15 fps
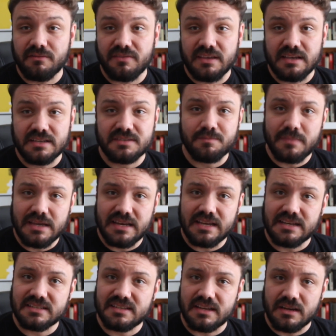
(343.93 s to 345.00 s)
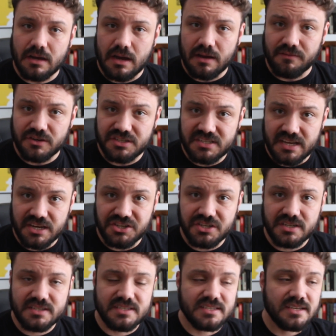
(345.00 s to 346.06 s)
of these meetings and
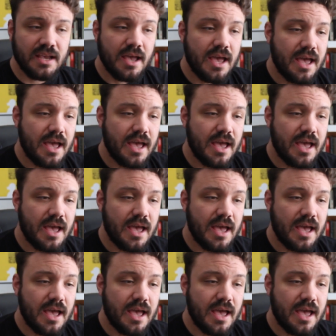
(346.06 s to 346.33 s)
conversations.